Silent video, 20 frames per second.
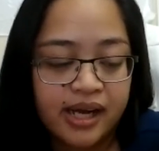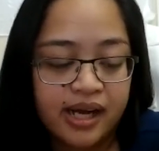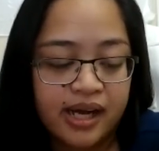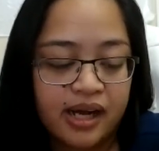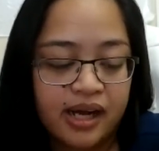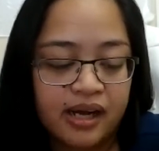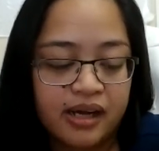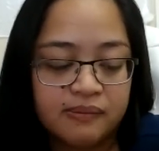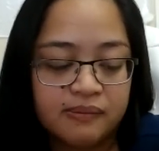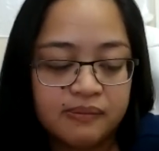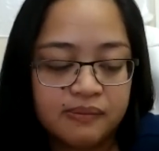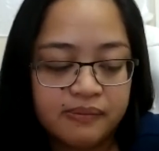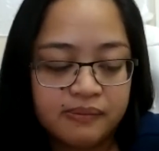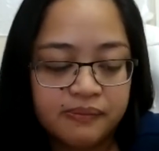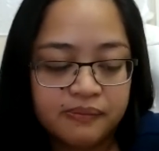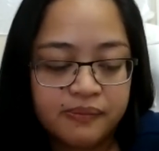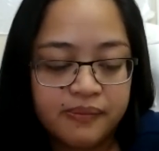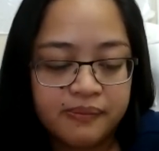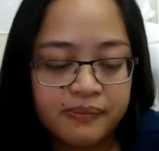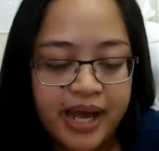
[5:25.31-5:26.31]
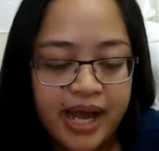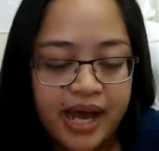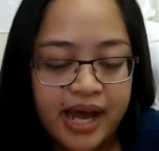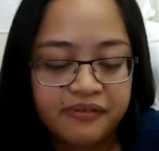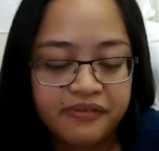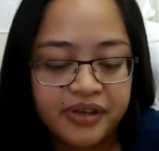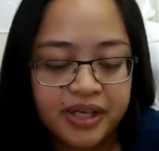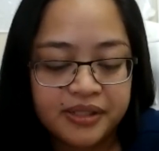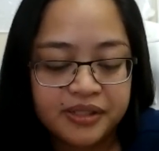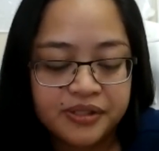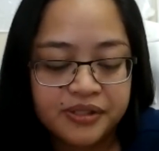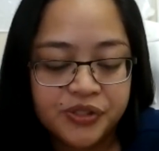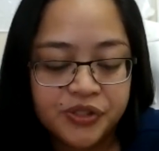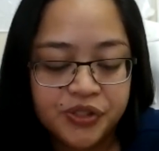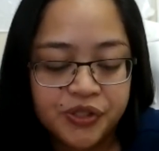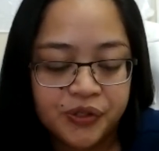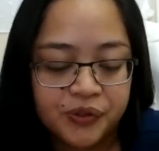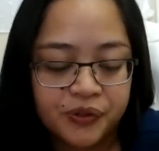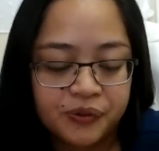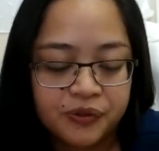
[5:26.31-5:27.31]
Right. Having
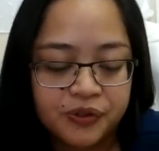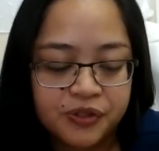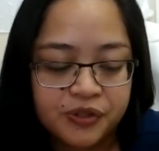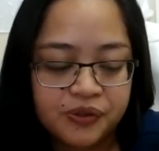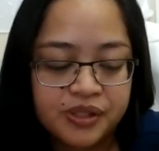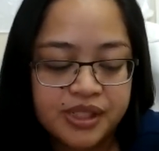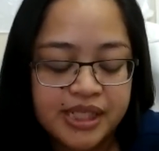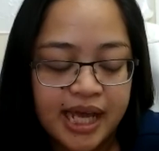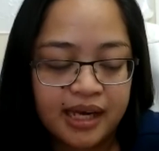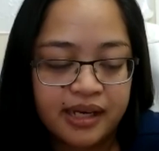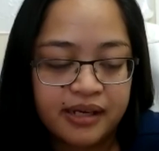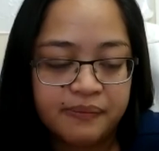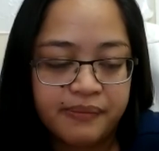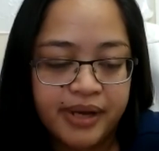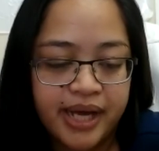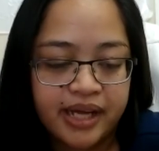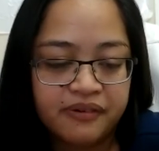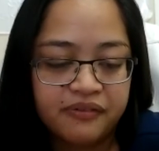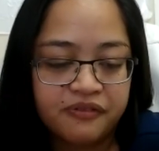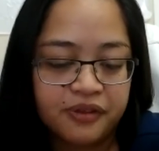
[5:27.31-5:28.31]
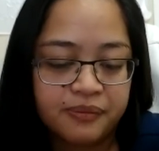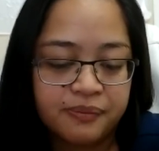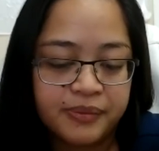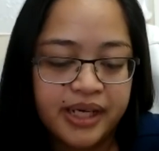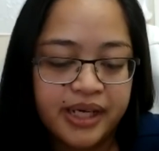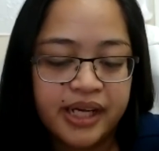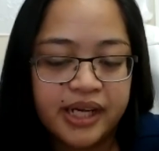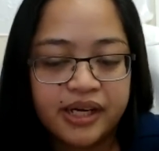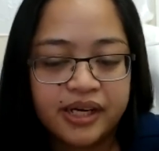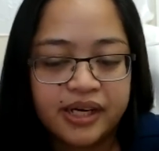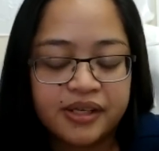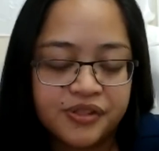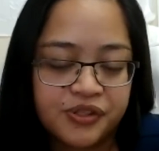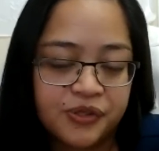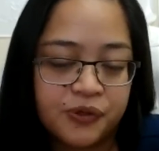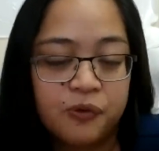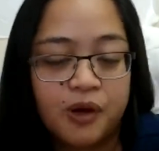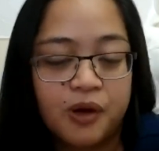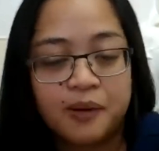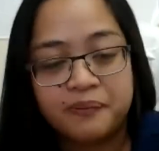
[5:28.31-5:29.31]
to do telemed from here
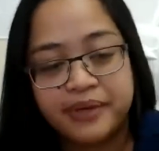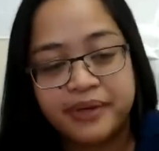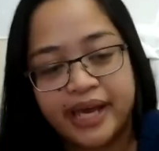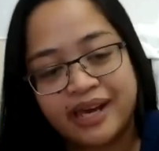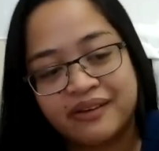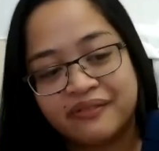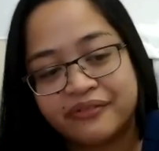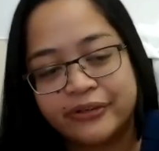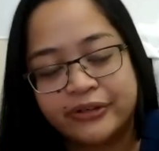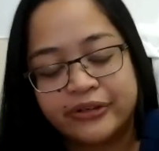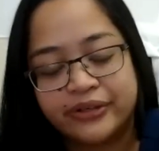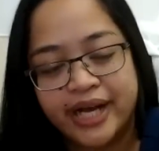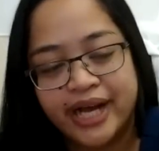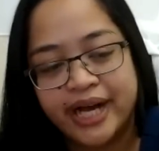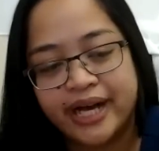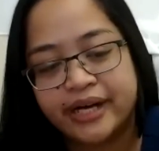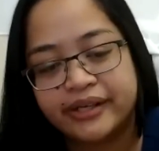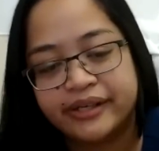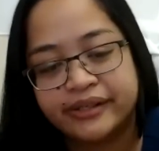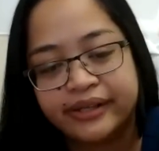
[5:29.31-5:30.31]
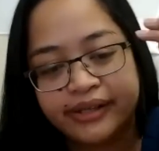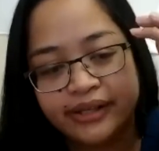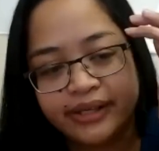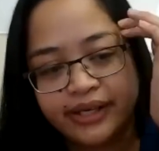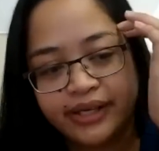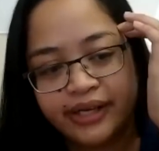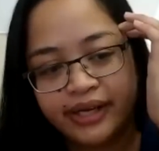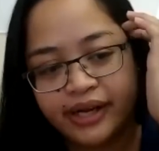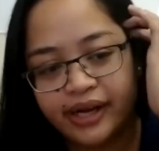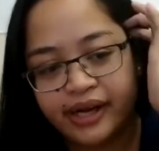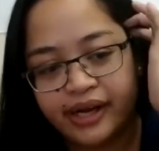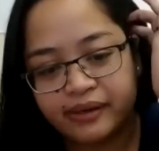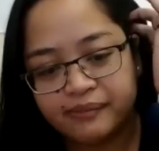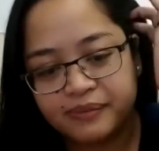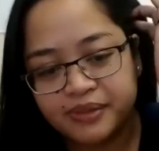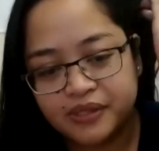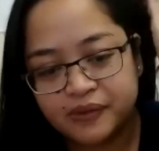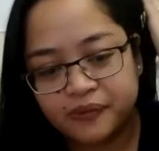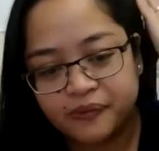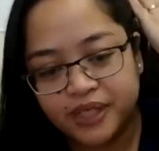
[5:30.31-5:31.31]
to Guam Behavioral Health,
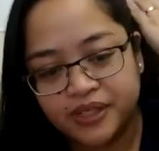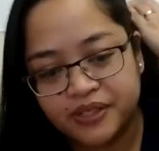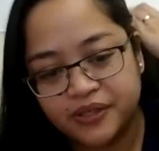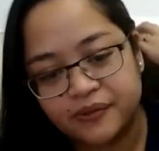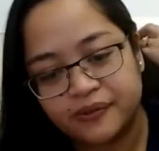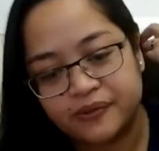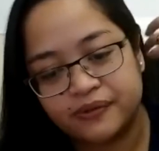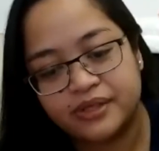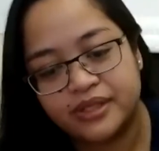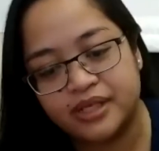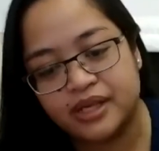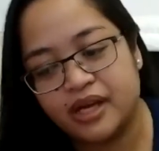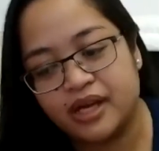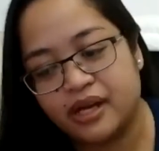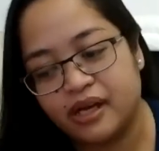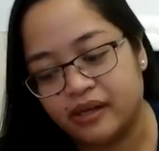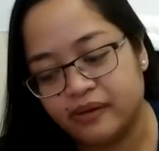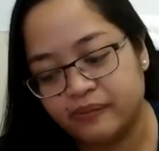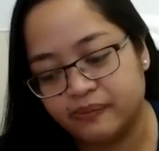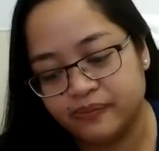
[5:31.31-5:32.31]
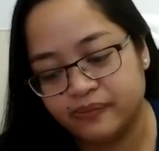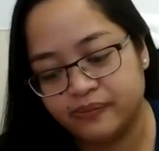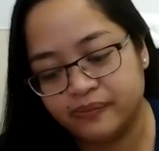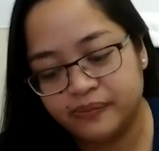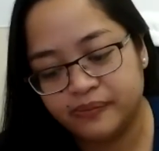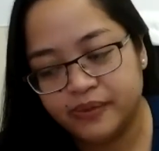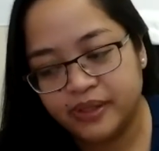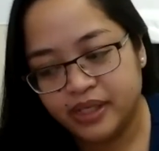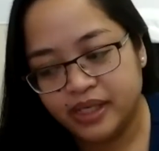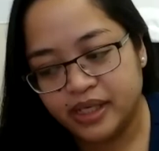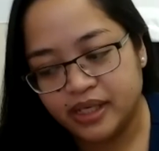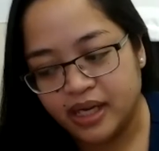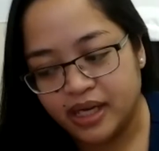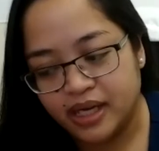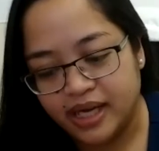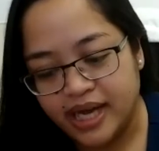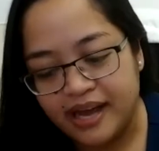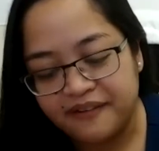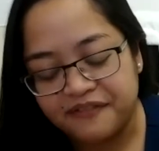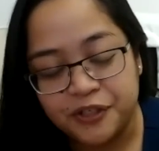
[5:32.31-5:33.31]
so we don't
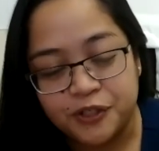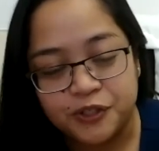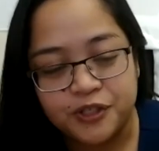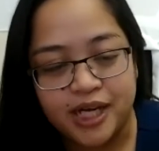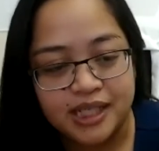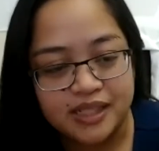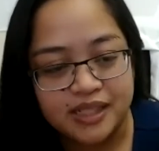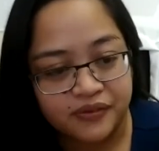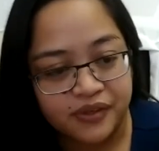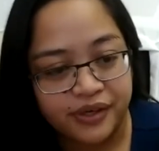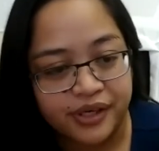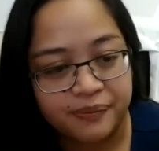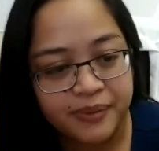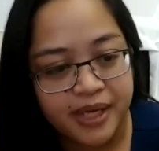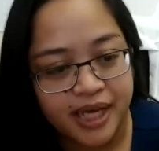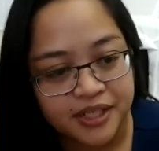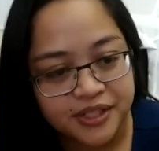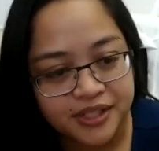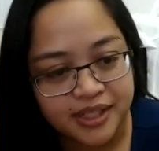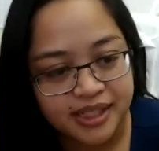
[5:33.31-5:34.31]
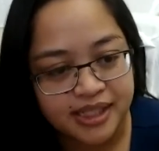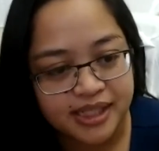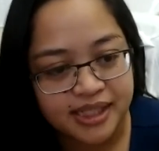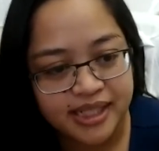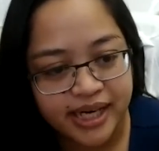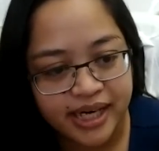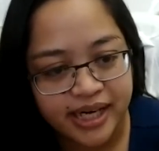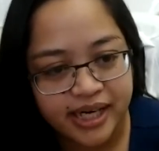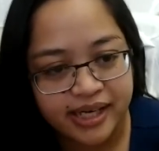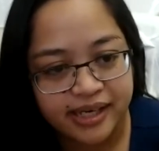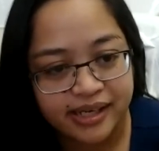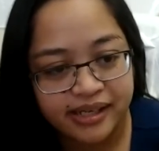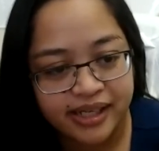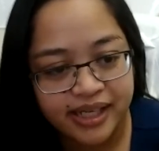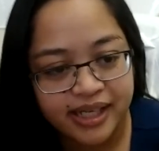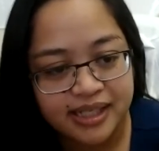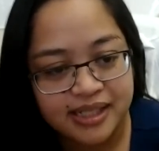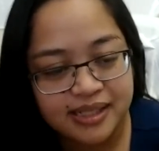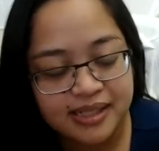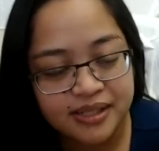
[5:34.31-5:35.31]
have to transfer our patients there.
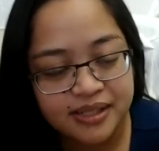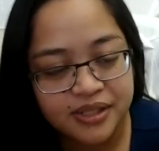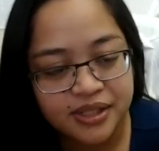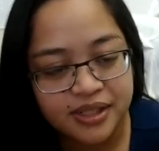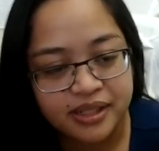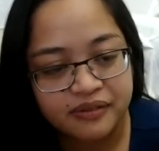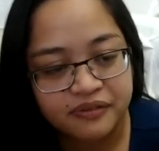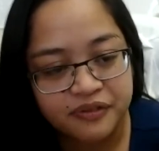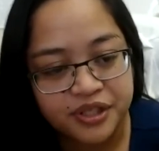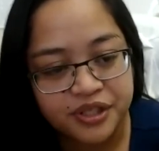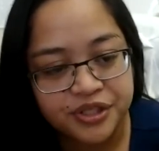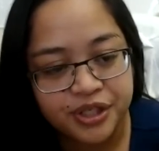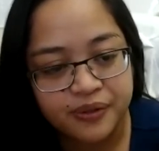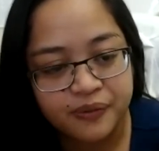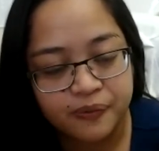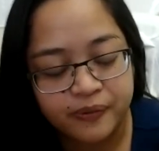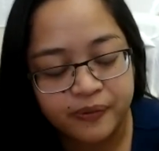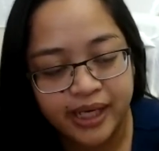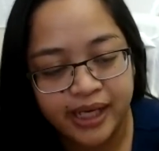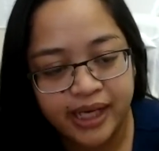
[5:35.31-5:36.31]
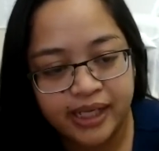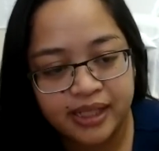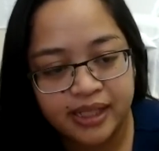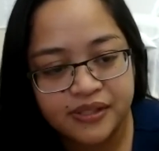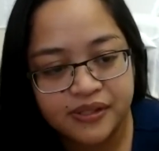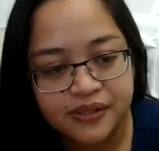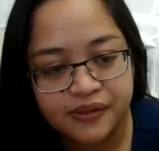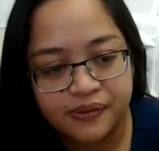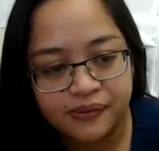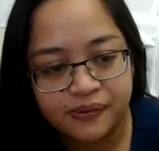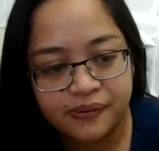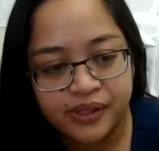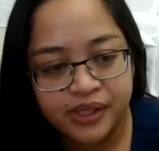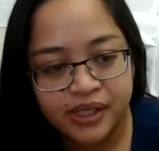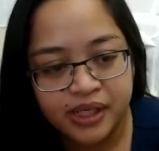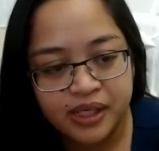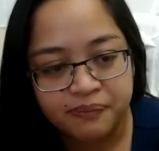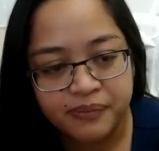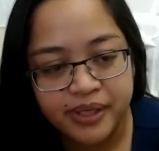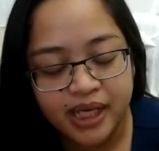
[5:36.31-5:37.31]
It's such an efficient way to
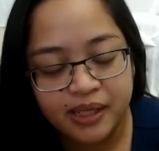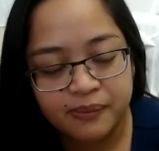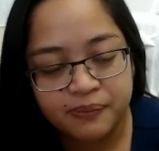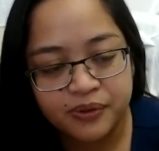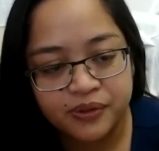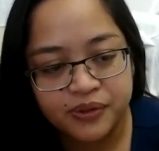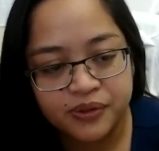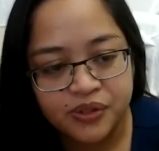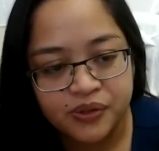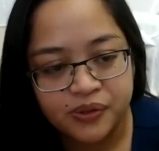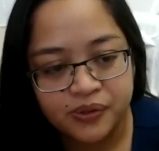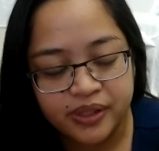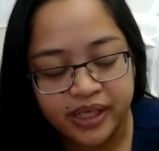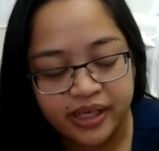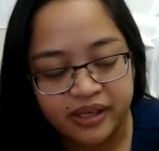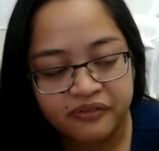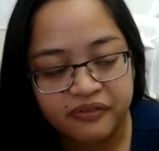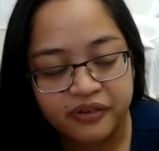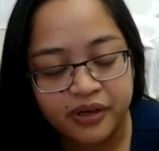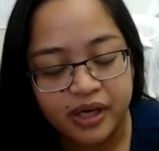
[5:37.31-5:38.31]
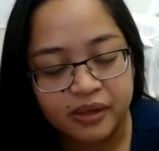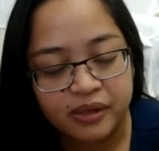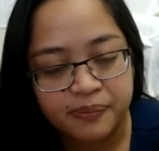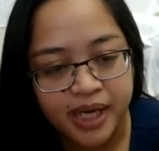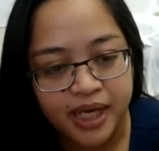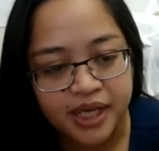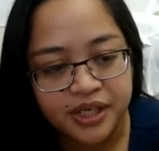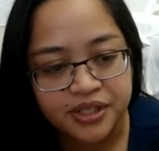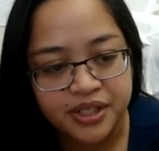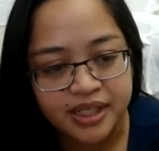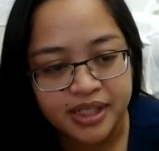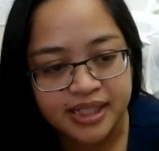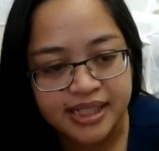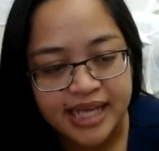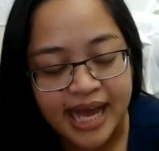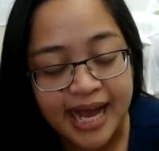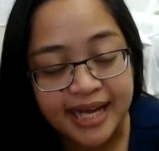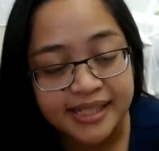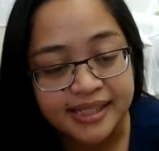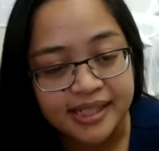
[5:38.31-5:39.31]
be able to give our patients
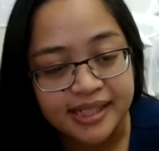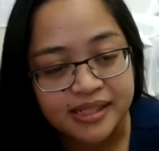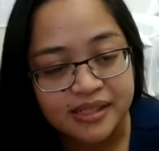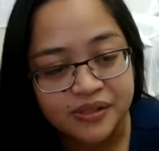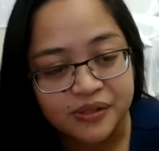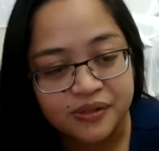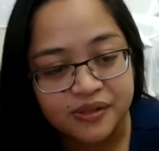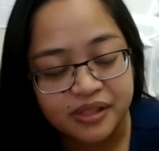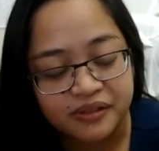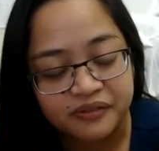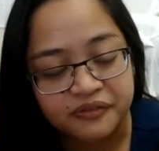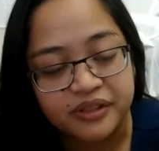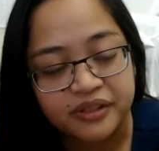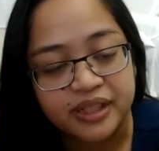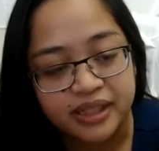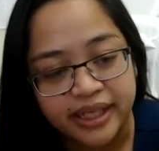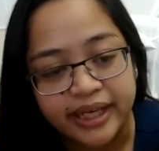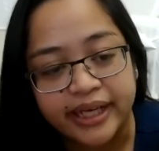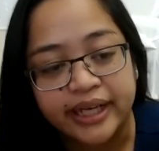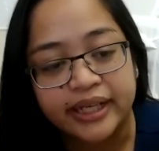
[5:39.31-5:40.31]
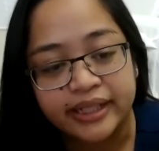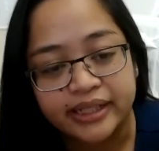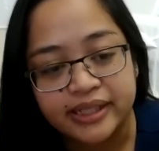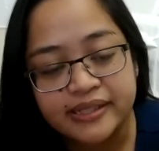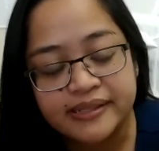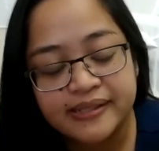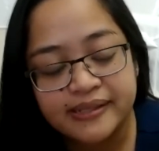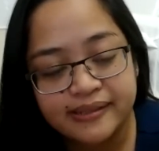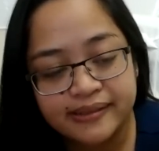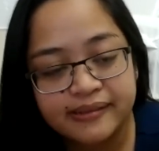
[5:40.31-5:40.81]
access to different things.